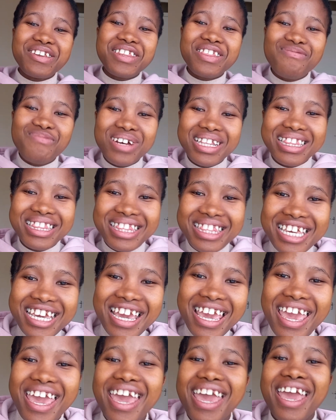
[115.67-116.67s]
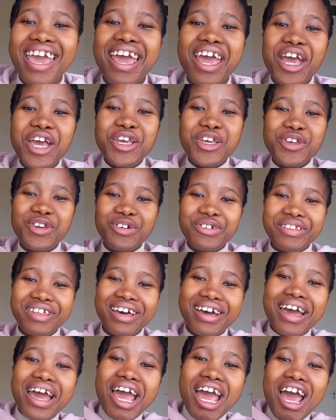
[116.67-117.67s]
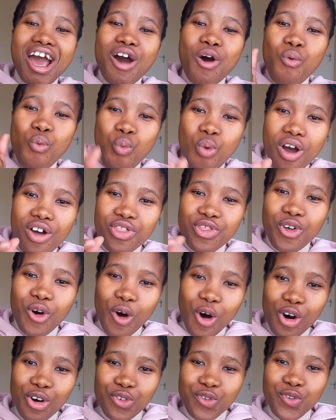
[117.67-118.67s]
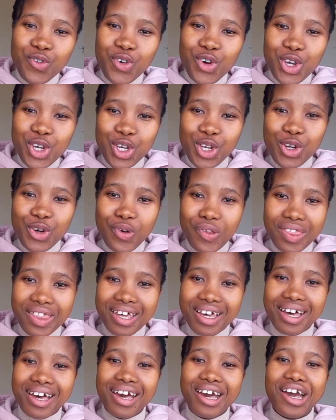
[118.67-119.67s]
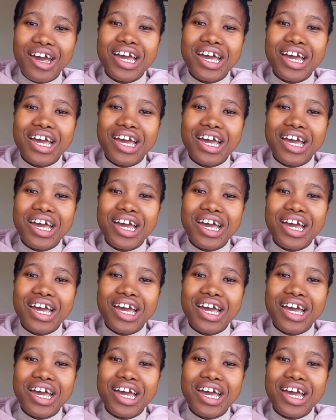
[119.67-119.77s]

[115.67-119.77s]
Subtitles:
with thick hair, the width of the